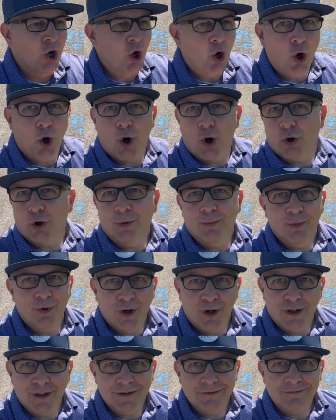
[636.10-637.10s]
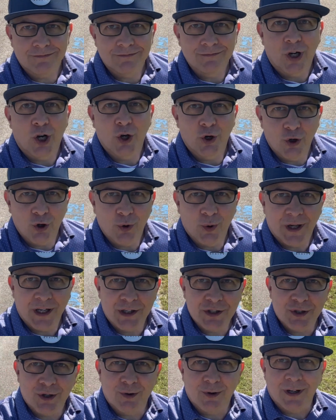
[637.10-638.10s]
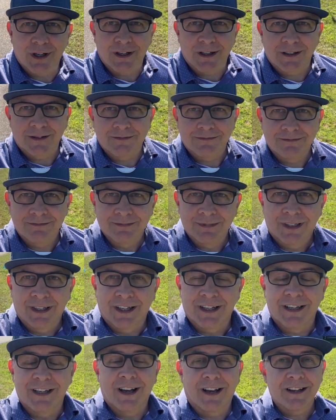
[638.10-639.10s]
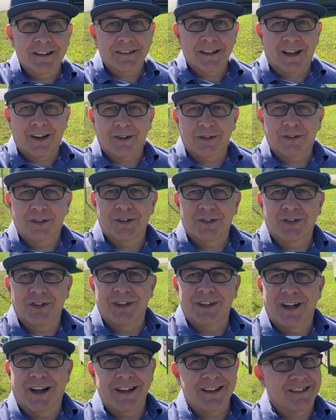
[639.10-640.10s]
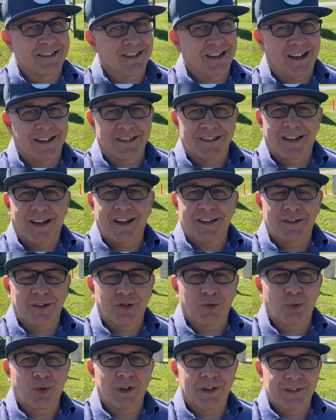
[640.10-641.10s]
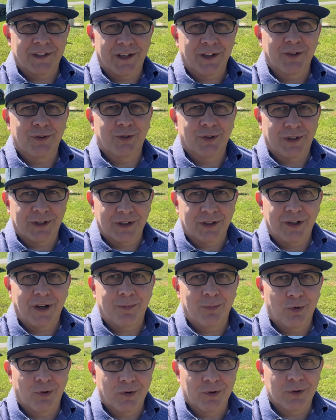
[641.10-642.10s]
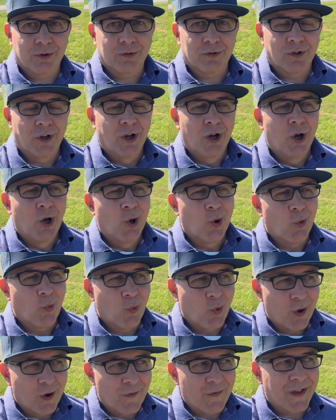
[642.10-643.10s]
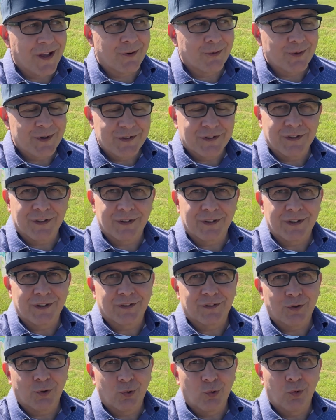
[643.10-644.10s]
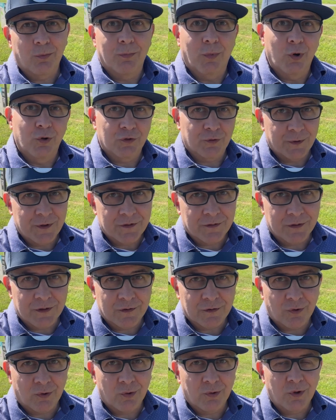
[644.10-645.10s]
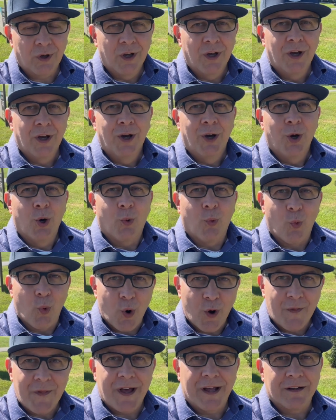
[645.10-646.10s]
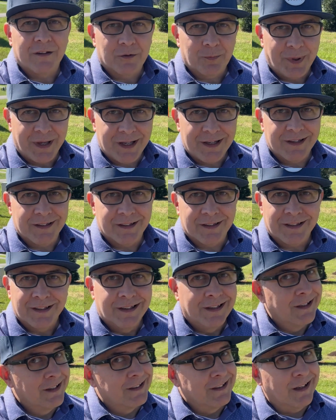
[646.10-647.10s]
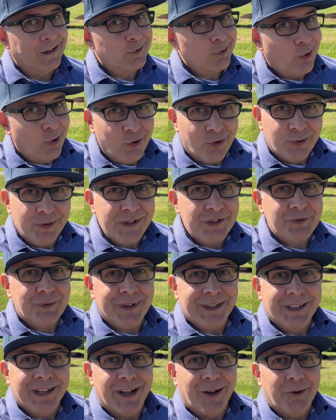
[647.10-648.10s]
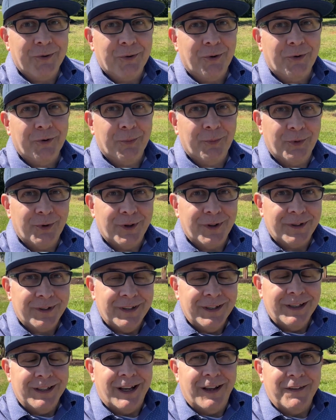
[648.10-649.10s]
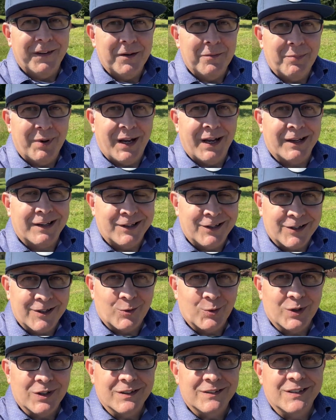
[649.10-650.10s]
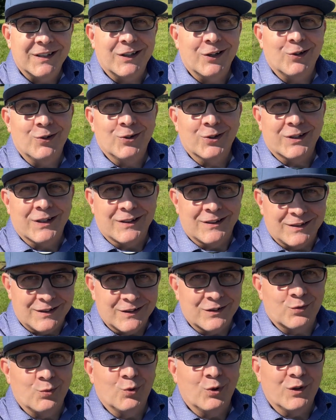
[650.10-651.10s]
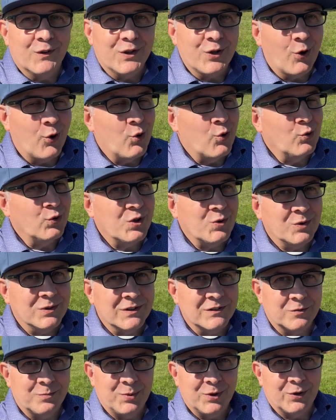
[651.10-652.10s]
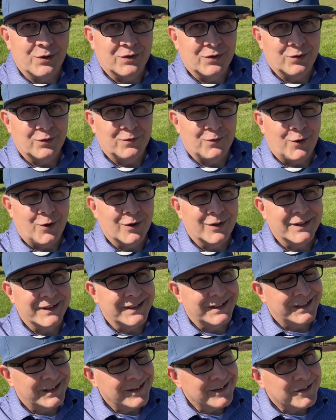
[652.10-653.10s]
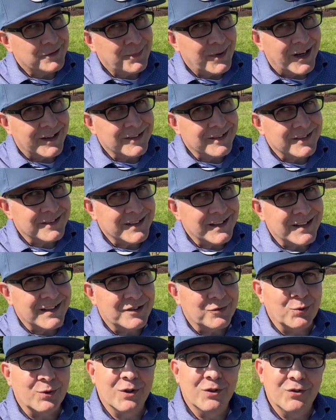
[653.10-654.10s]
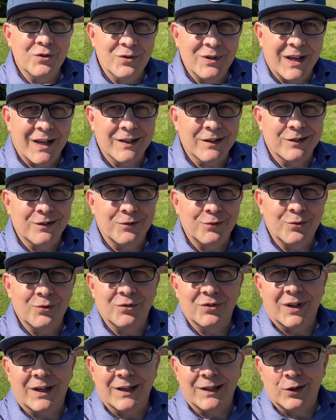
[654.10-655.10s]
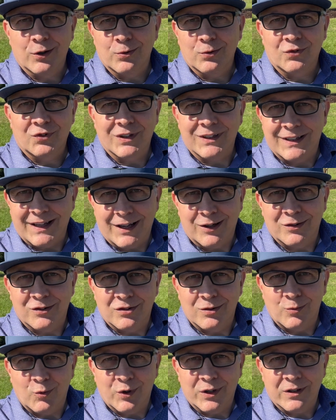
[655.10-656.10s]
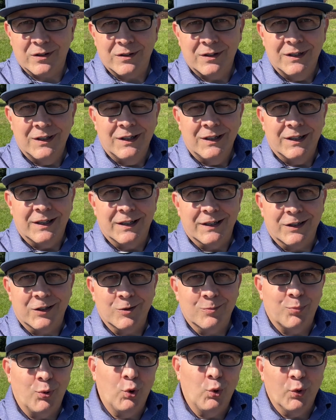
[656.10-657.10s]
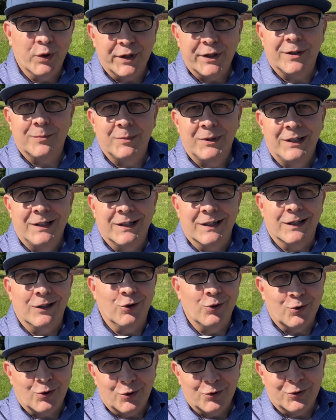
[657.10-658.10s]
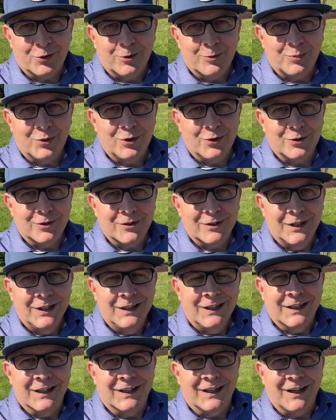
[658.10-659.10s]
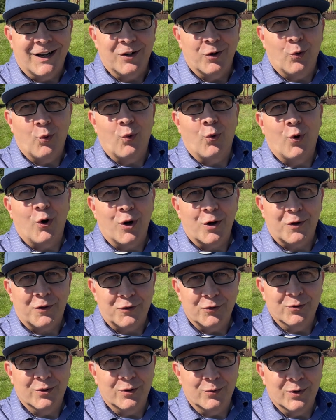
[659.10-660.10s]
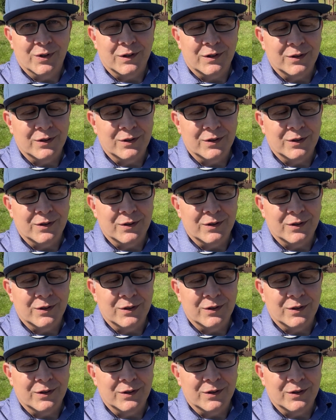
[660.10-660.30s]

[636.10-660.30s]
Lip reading: Autumn Run, no HOA. Nice houses, nice lot sizes. We're going to take a look at a couple of those. One that recently sold, most recently sold, one that is pending. That's all there is right now on Autumn Run. And then back here, we're going to take a look at this one, the only one that's built so far in Kitsmont Estates. We're going to do that as soon as I go sit down somewhere and can pull it up and look on the computer and kind of walk through it with